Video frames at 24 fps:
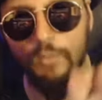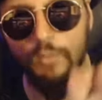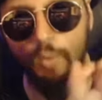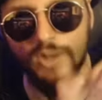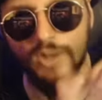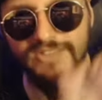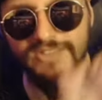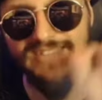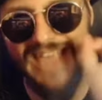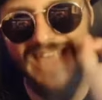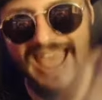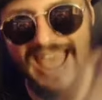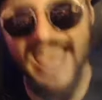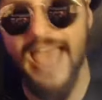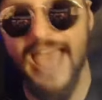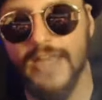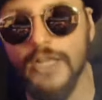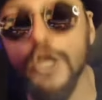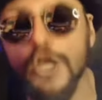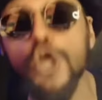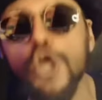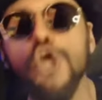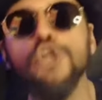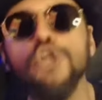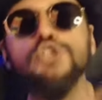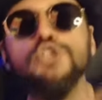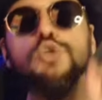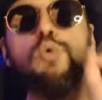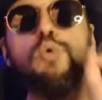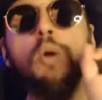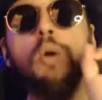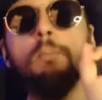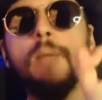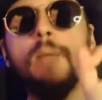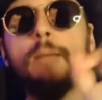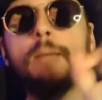it once had. So
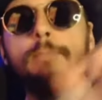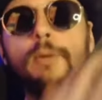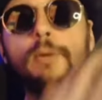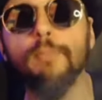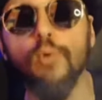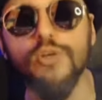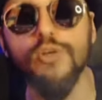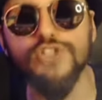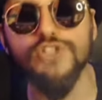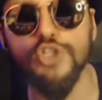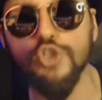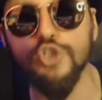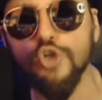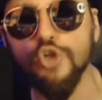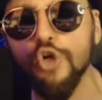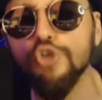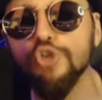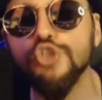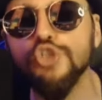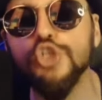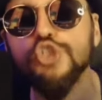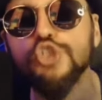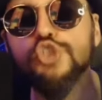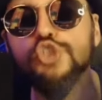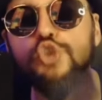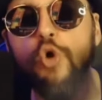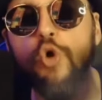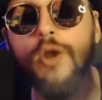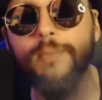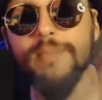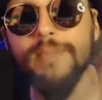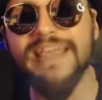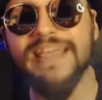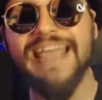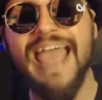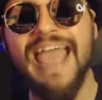remember, boys and girls,
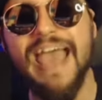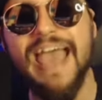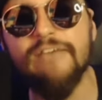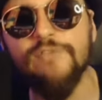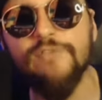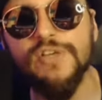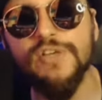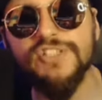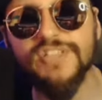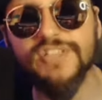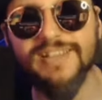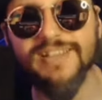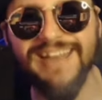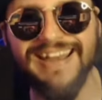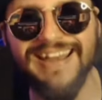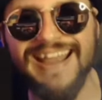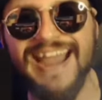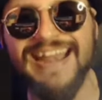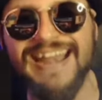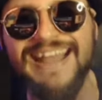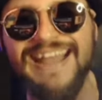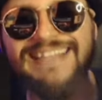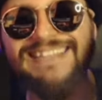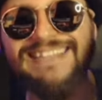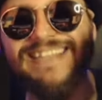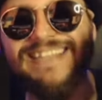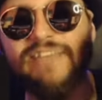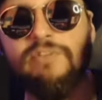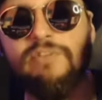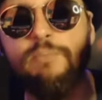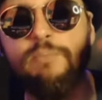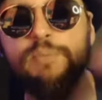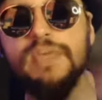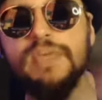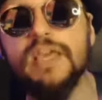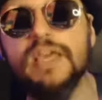join me every Sunday night at
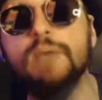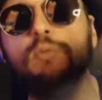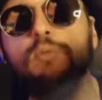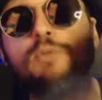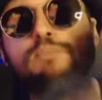7 p.m.